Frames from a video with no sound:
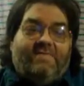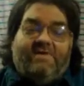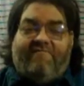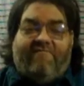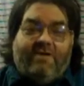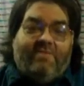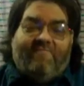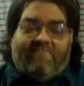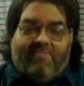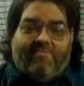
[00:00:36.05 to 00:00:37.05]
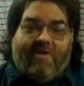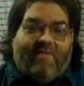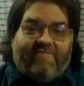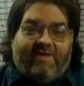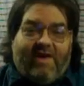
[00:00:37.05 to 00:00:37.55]
the Freedom from
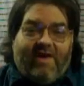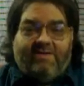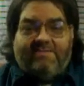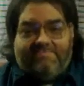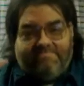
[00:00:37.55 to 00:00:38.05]
Profit Act,